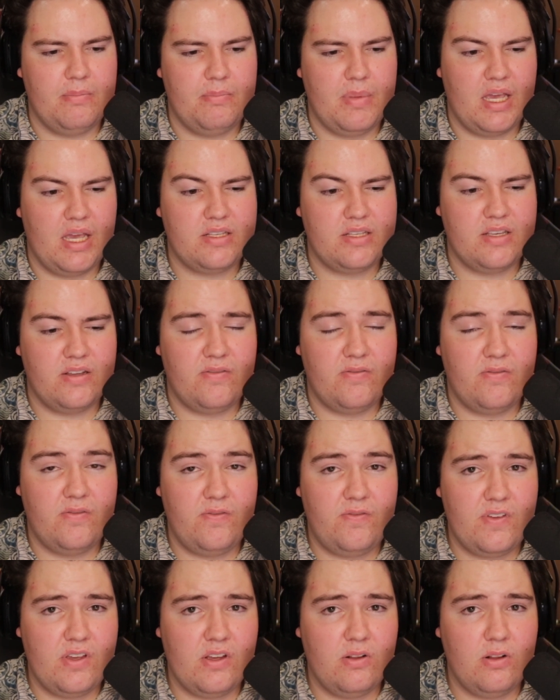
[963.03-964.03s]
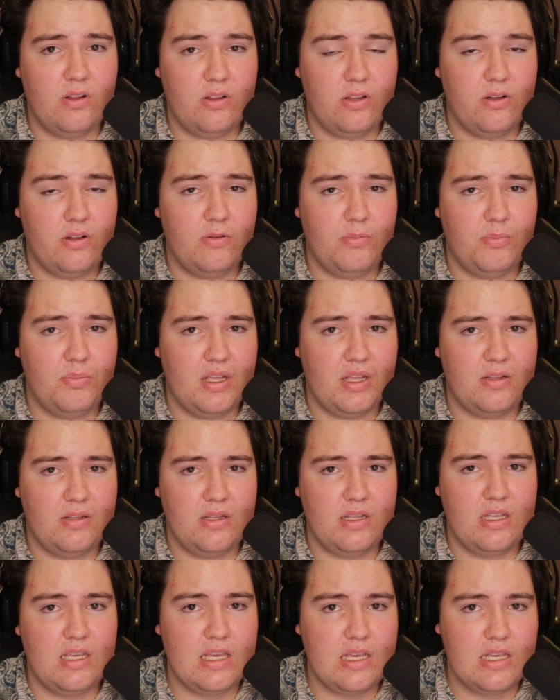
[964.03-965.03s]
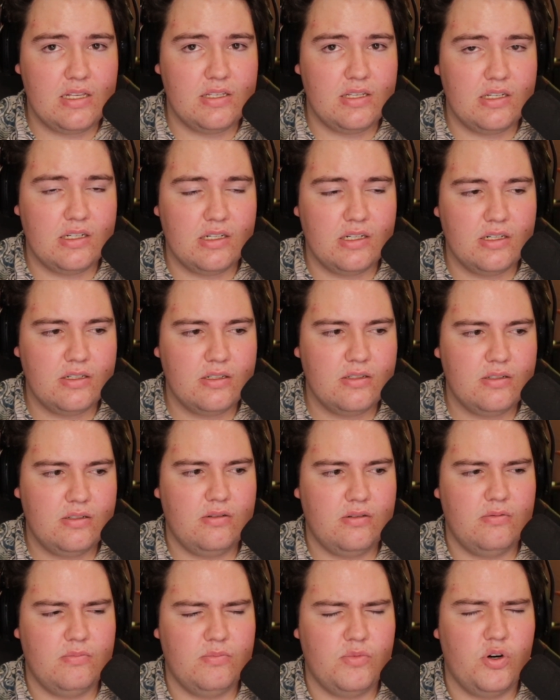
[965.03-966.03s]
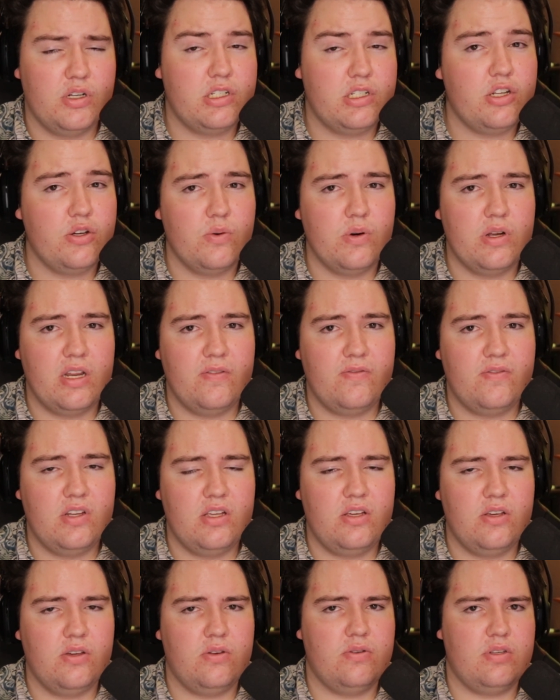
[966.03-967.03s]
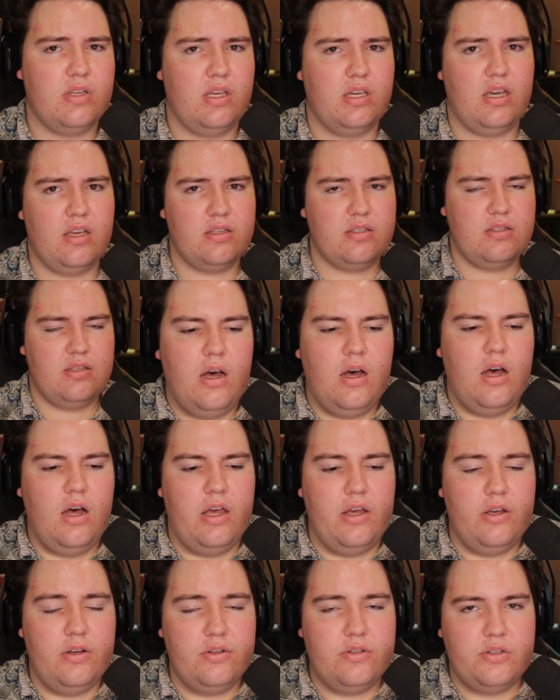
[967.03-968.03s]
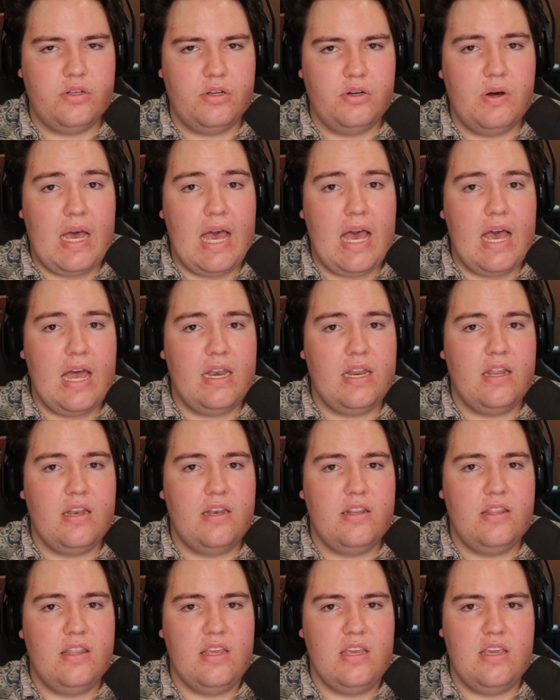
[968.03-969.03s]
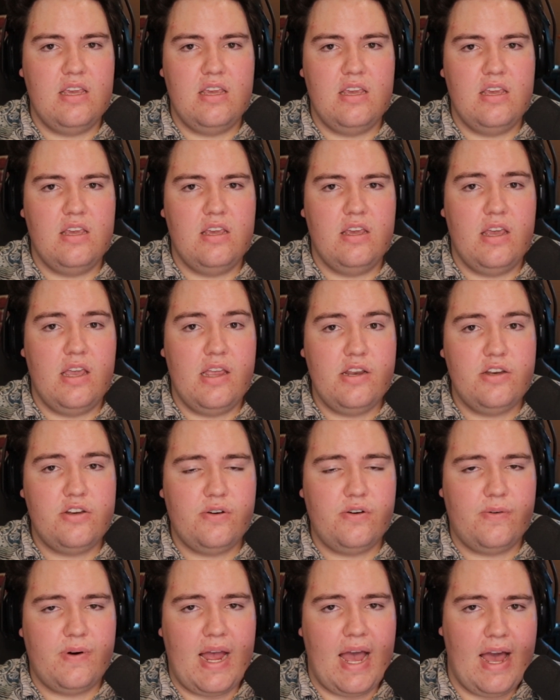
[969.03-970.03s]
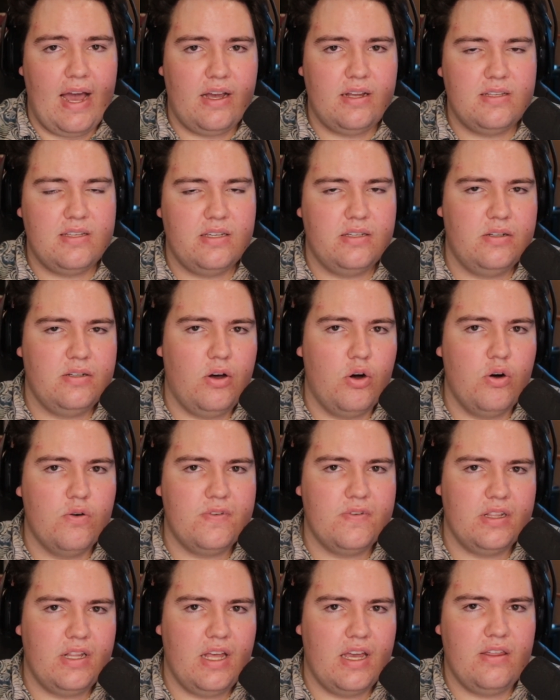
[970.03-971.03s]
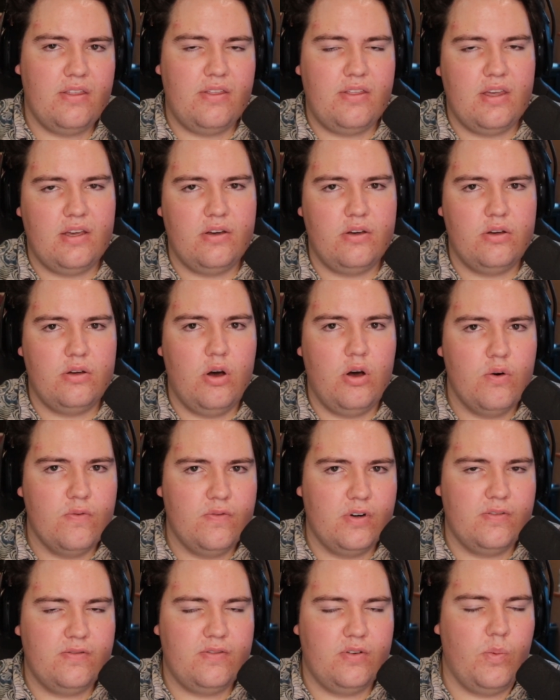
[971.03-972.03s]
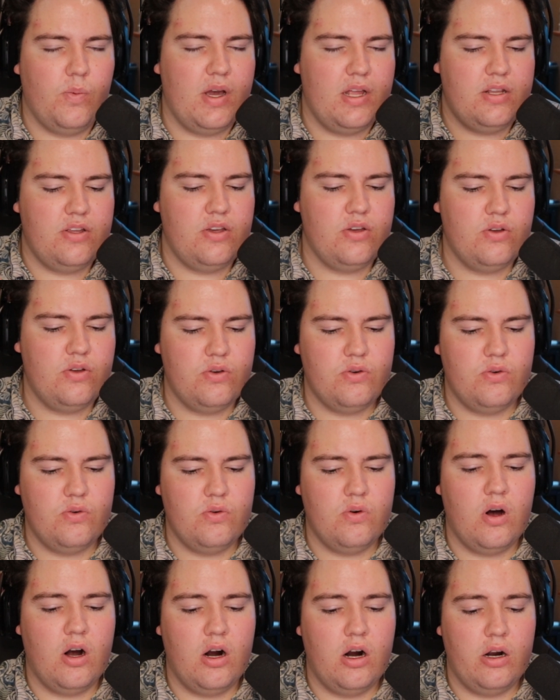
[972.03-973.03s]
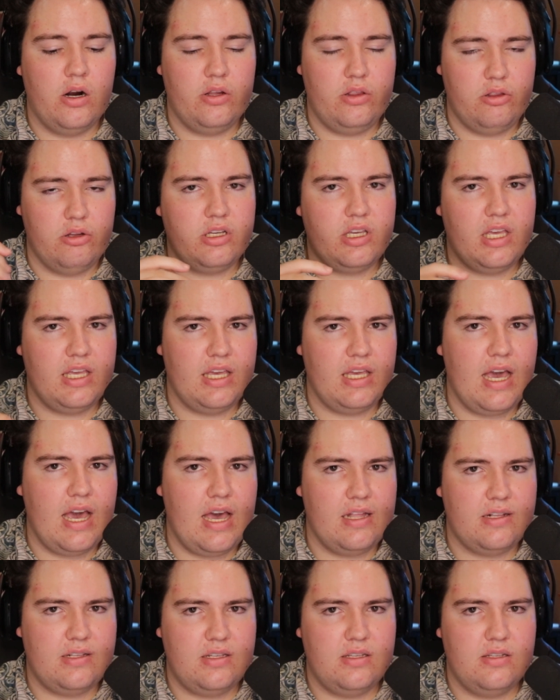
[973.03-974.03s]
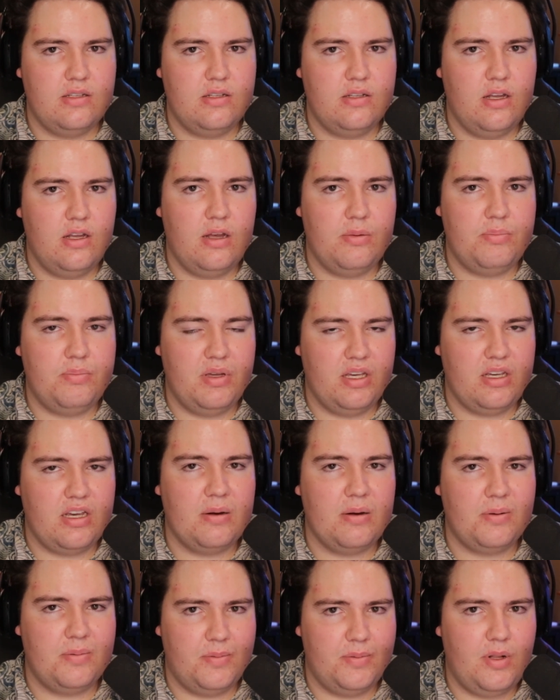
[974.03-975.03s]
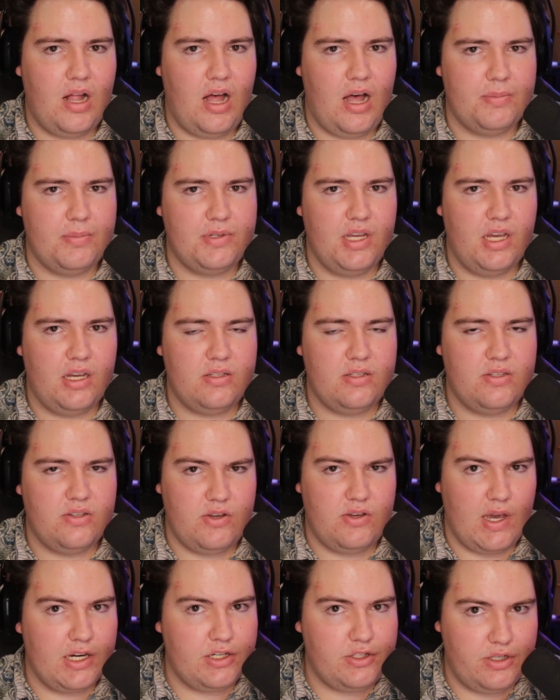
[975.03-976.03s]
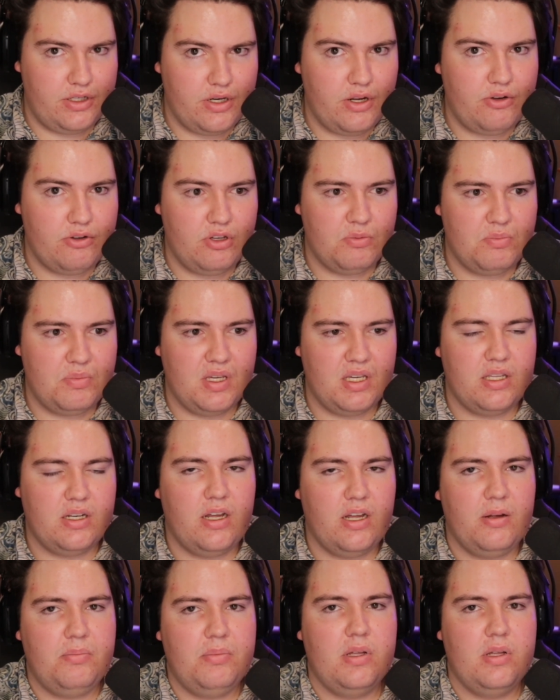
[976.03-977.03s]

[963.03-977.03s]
makes it feel a little bit easier, more intuitive to use, I guess. I also added the interact overlay thing over for when you are looking at a pick-upable object, so you actually know you can pick it up.